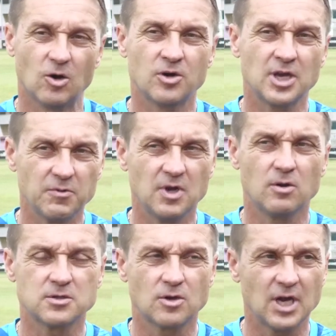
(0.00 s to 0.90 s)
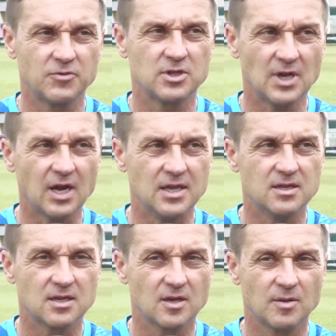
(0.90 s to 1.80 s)
Okay, we also have the
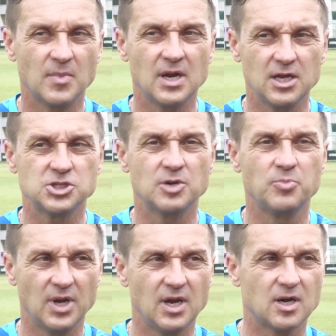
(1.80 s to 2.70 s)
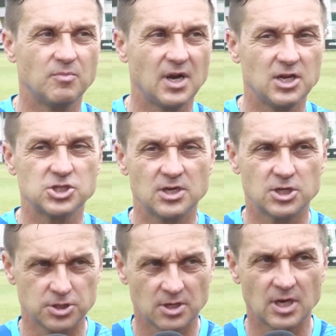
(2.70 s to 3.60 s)
talent. Malaysian player, Malaysian
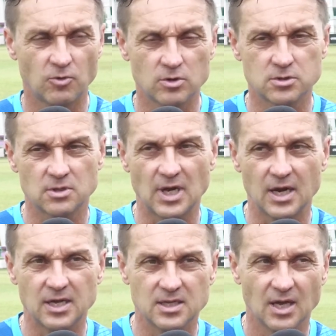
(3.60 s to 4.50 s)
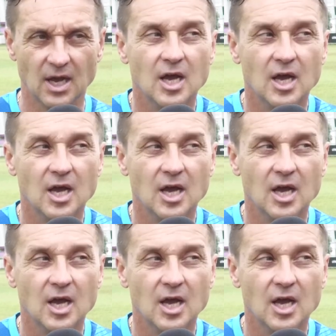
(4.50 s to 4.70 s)
nation have also talent,